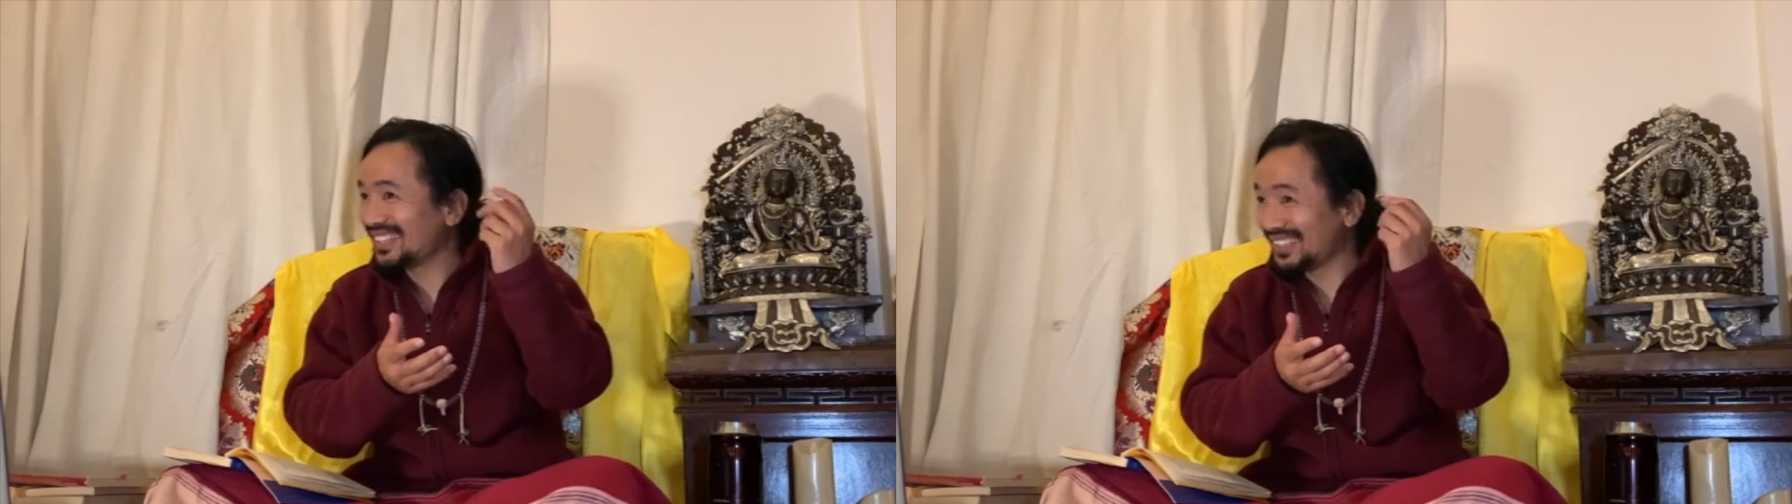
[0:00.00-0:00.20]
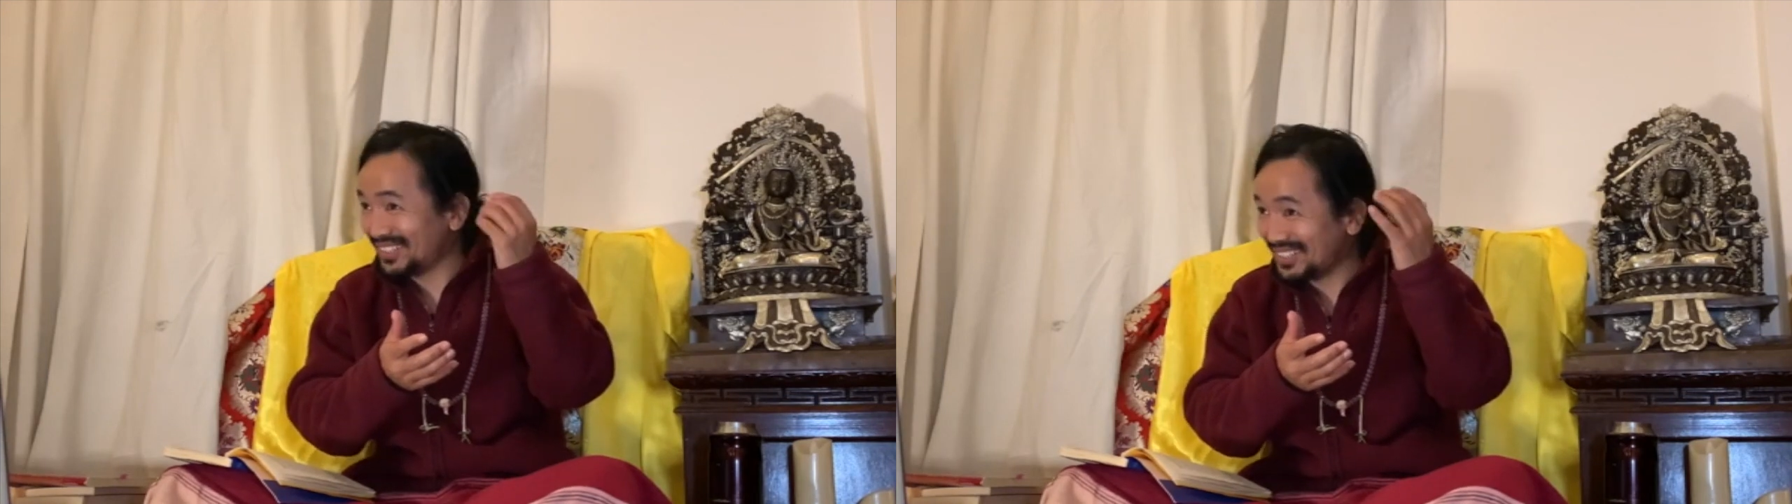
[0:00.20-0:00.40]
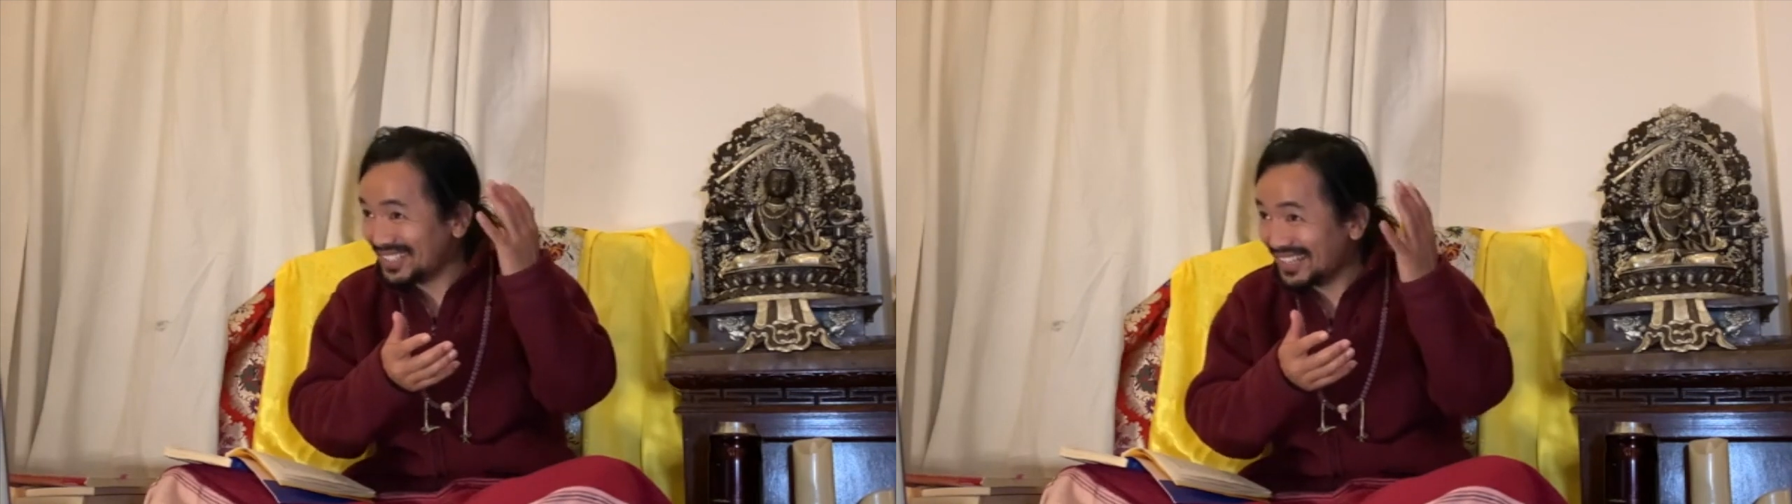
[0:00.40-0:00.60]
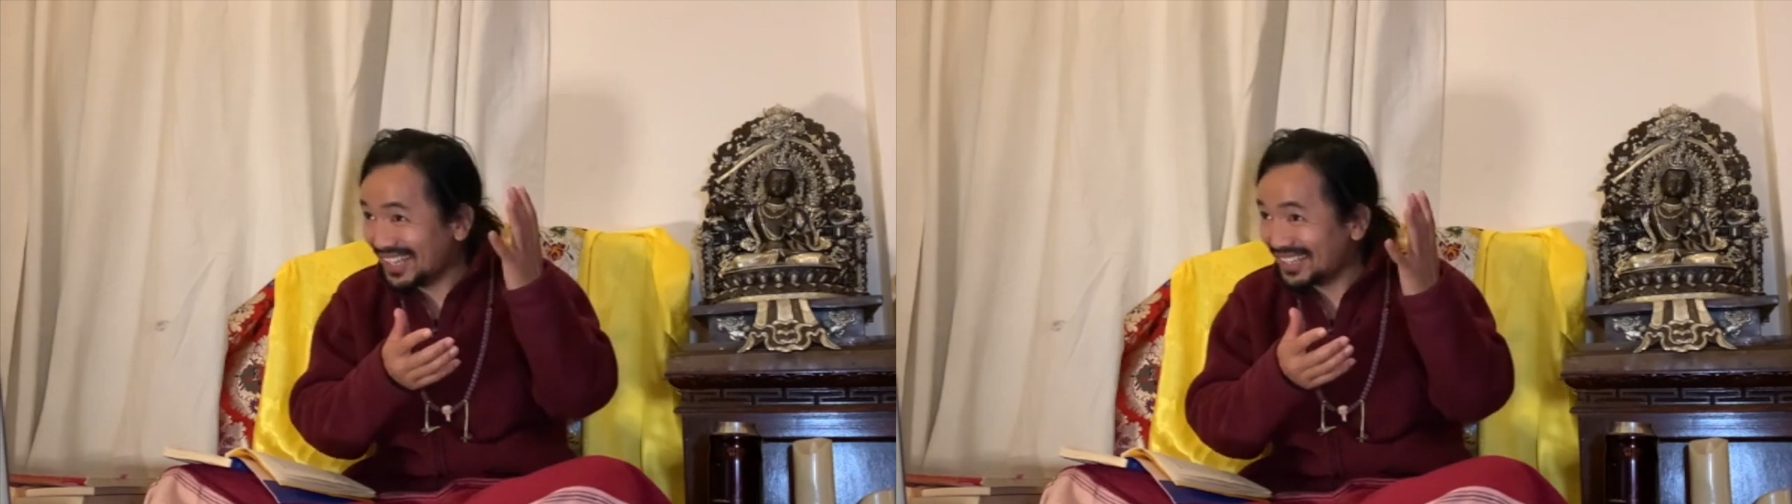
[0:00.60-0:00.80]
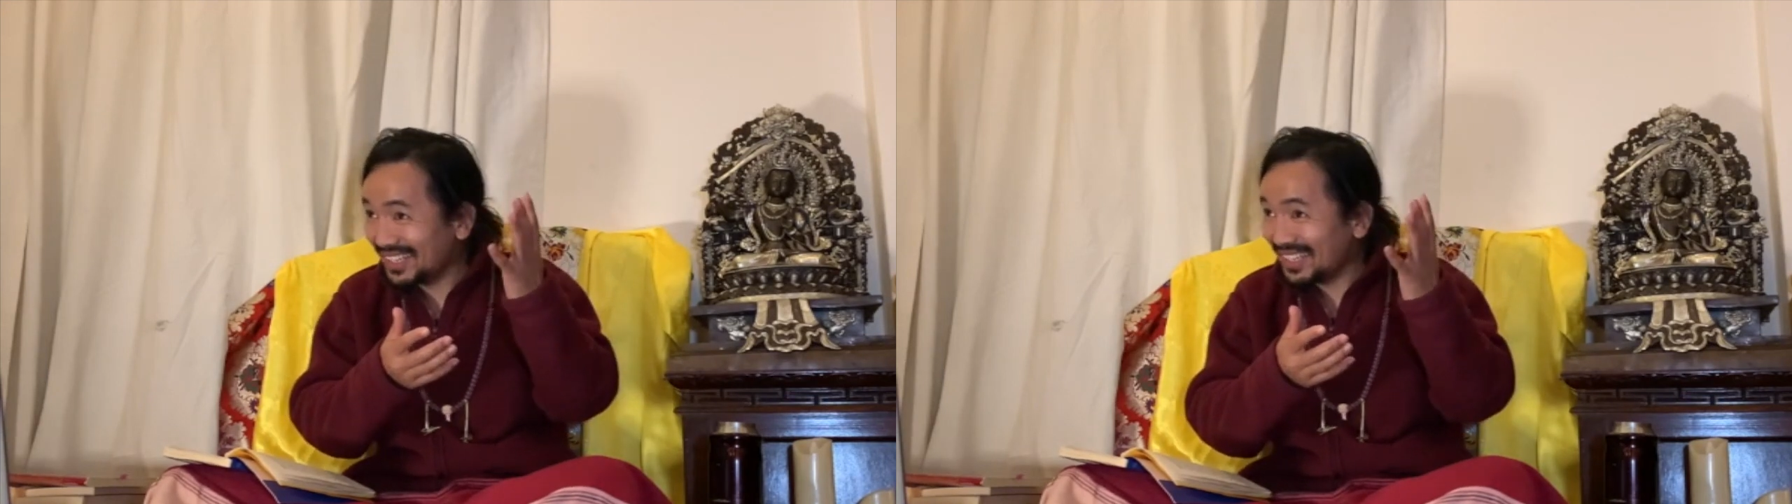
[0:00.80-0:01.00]
Did you see
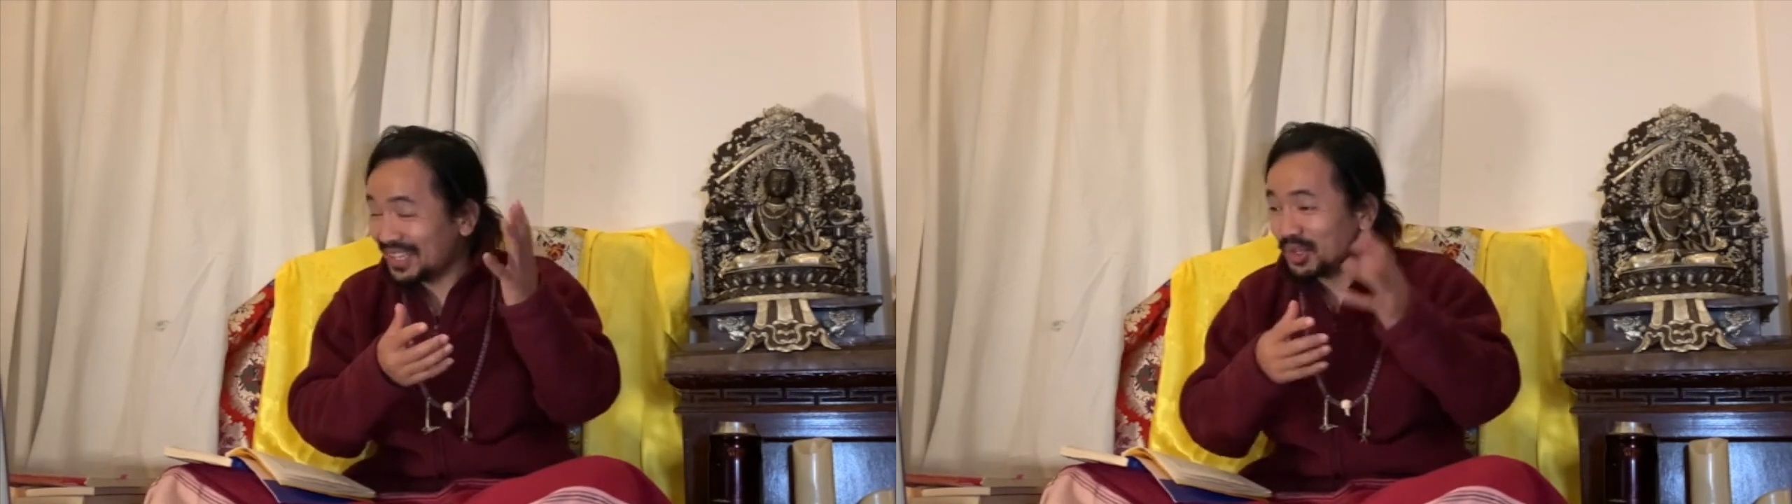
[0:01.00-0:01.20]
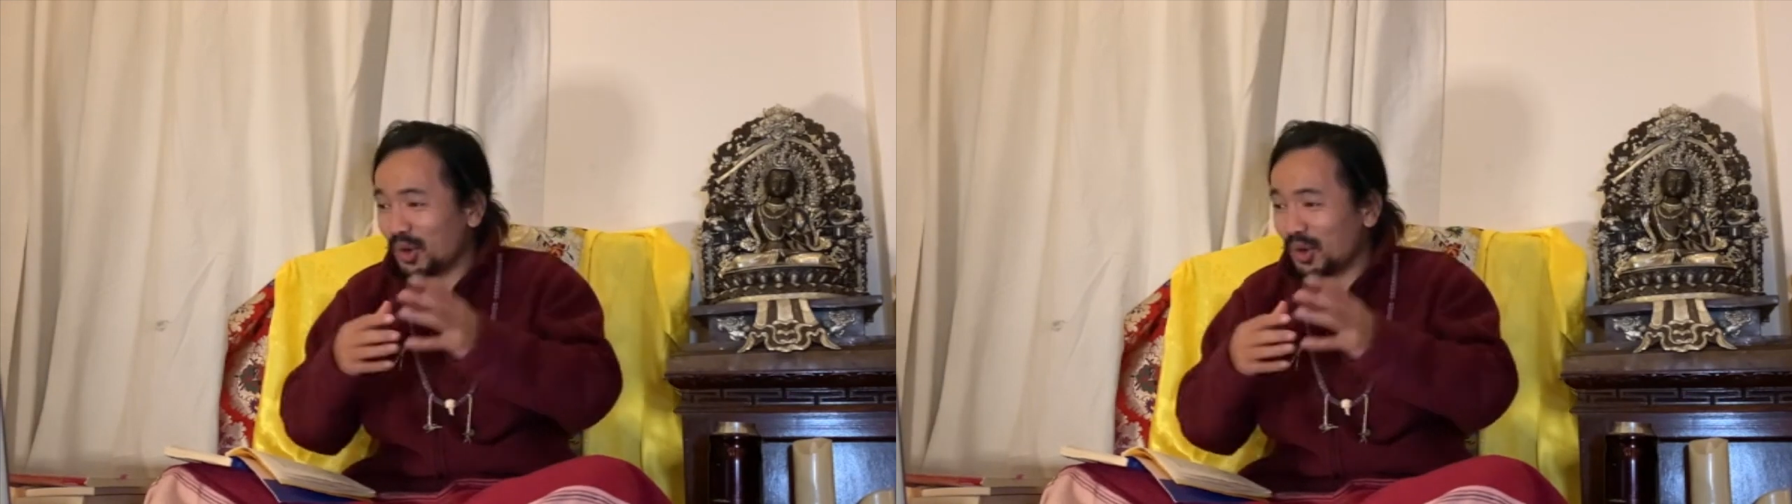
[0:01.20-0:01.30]
that? And